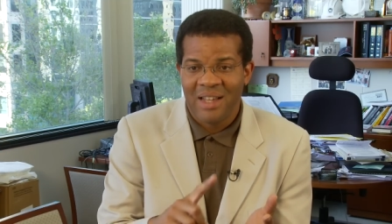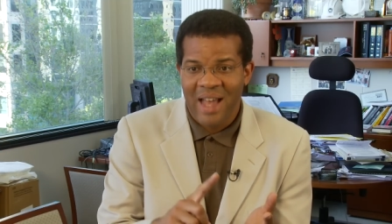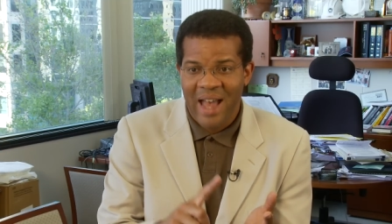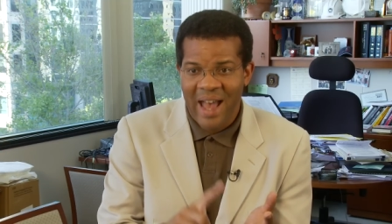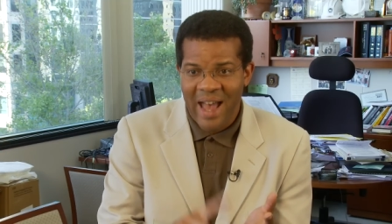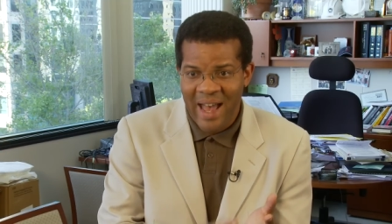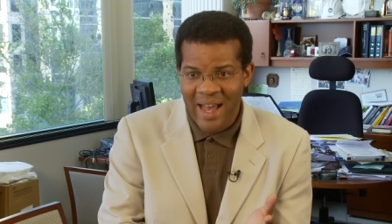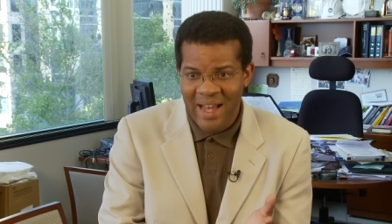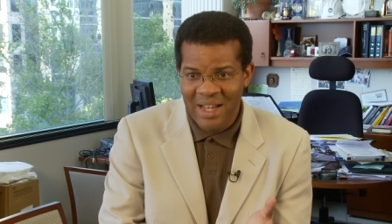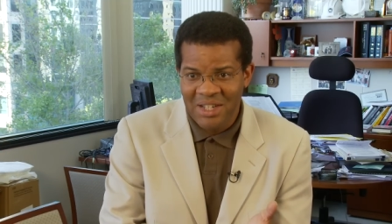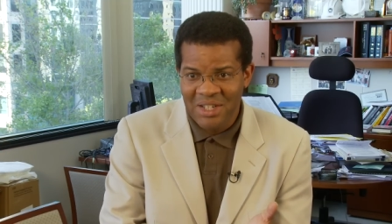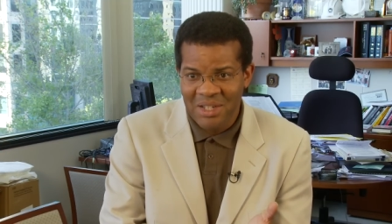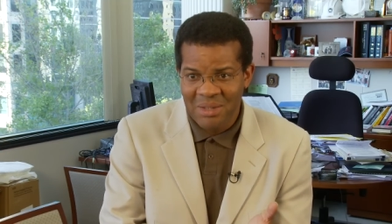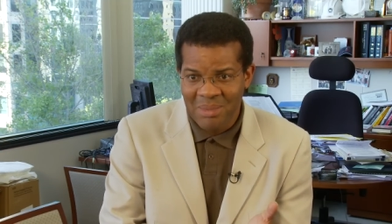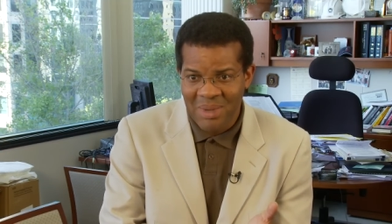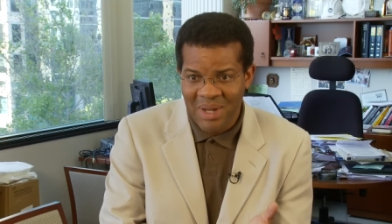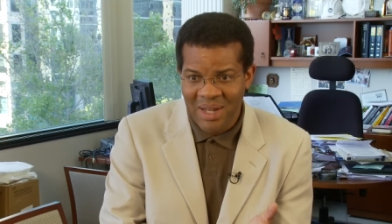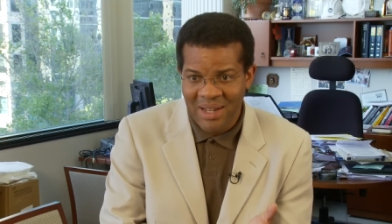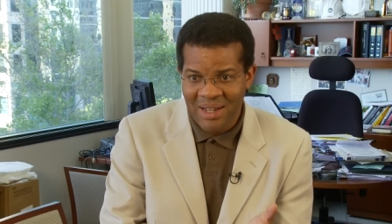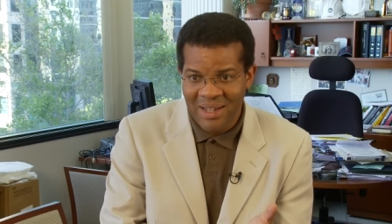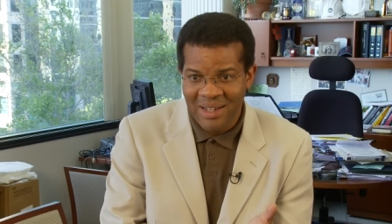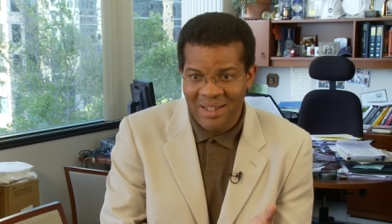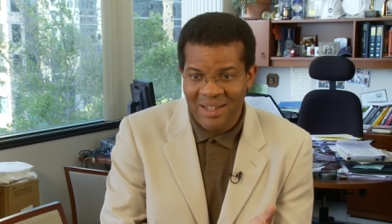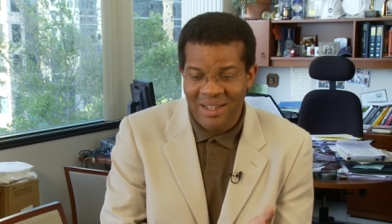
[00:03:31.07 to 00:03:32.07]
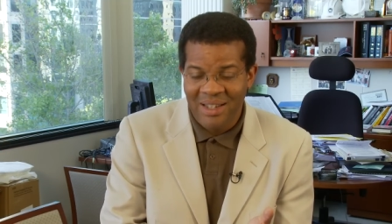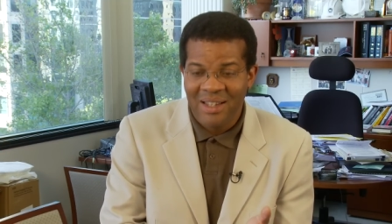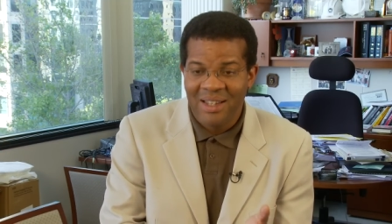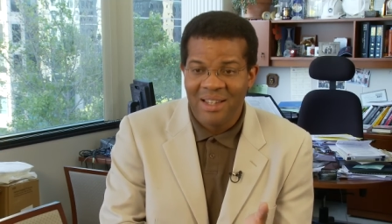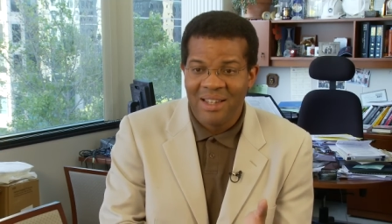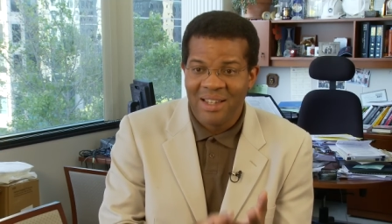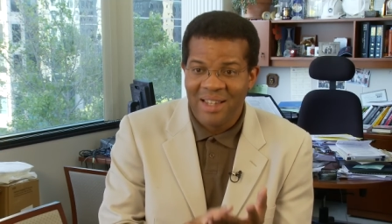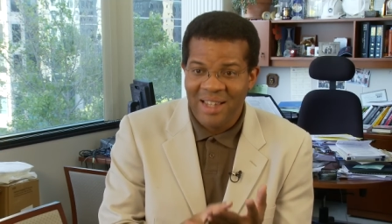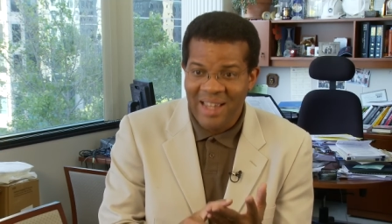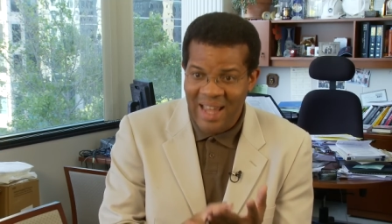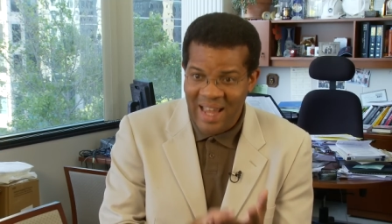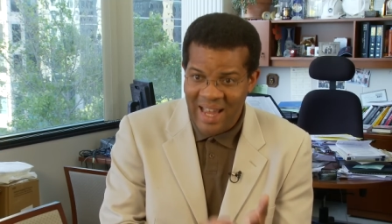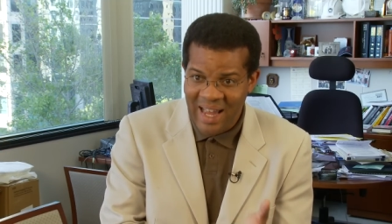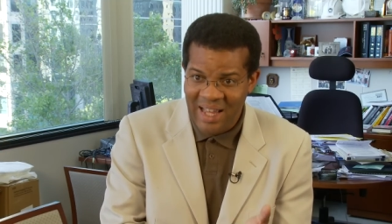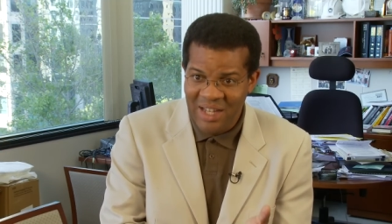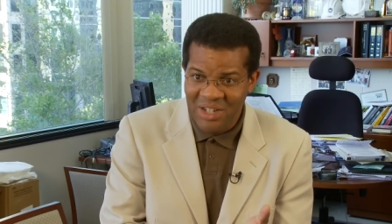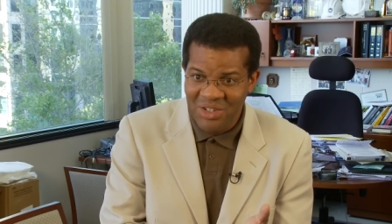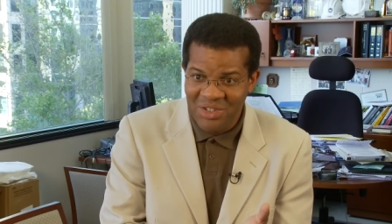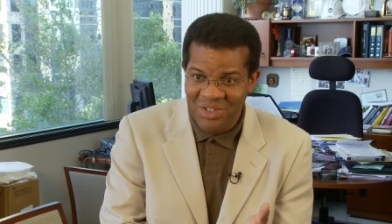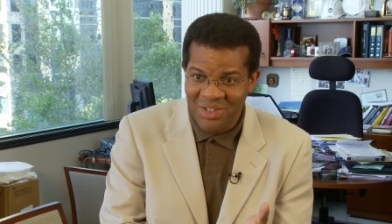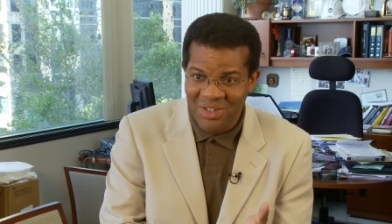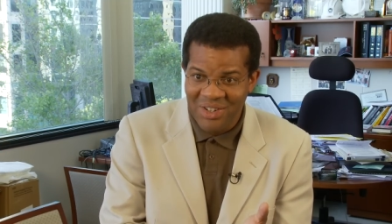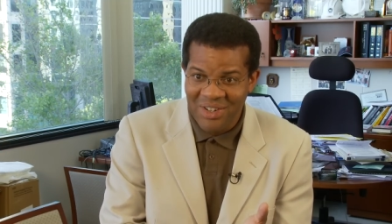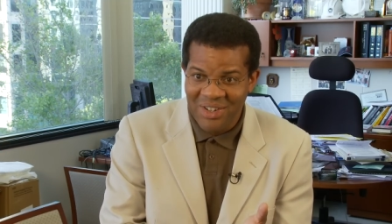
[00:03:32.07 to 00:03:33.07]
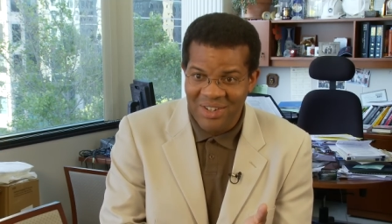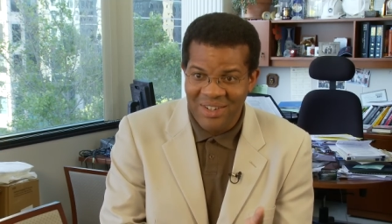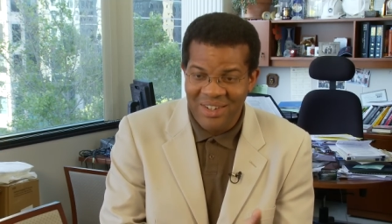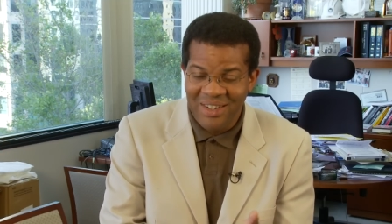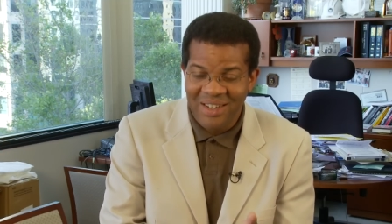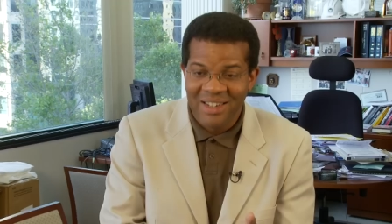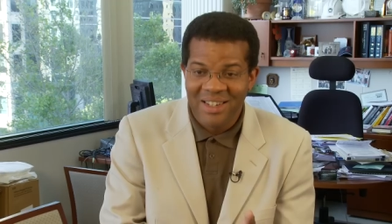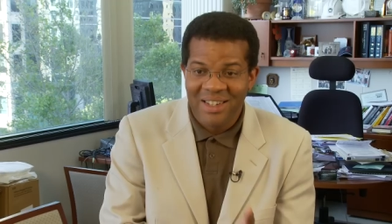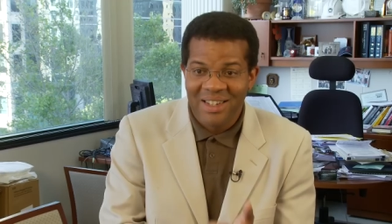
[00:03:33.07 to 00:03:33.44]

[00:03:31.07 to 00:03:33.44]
asthma, cancer,